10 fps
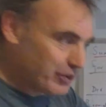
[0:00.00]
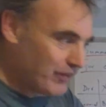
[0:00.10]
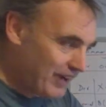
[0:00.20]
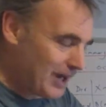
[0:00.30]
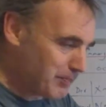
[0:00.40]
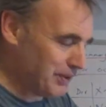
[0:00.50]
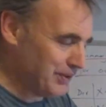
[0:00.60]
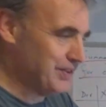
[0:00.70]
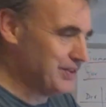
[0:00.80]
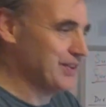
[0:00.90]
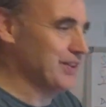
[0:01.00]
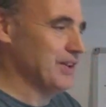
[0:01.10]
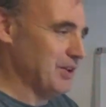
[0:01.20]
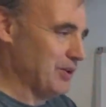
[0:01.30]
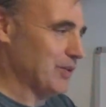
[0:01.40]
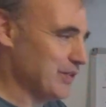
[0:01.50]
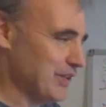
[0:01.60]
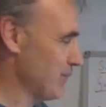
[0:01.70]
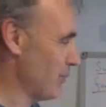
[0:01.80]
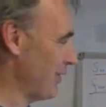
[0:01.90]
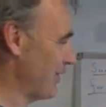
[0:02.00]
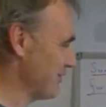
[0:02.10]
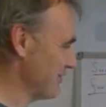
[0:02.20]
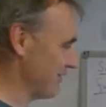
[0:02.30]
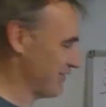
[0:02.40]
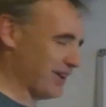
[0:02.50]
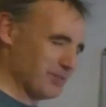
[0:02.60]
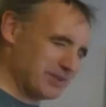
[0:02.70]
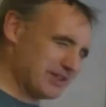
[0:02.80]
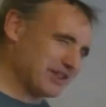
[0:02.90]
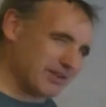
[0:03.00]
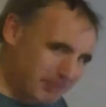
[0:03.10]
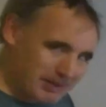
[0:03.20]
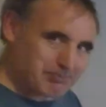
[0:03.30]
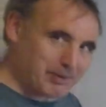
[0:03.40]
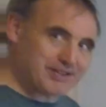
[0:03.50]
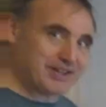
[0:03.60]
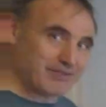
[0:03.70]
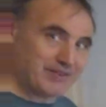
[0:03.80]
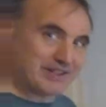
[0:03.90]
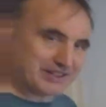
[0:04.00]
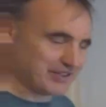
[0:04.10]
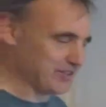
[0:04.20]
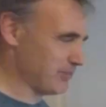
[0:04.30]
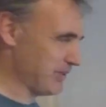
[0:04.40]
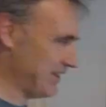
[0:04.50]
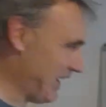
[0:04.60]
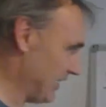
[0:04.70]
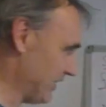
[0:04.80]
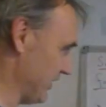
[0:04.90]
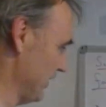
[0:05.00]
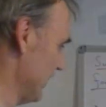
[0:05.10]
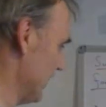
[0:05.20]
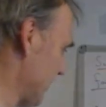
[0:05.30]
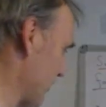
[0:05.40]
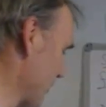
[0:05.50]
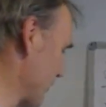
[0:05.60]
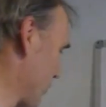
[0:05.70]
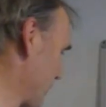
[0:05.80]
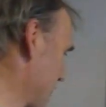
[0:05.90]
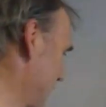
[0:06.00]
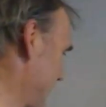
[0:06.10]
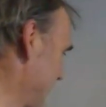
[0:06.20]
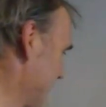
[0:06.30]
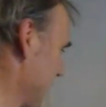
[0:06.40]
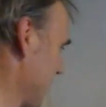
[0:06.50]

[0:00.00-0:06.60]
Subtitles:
to have happened on the 100th time, which is by definition going to be less. So we're not talking about it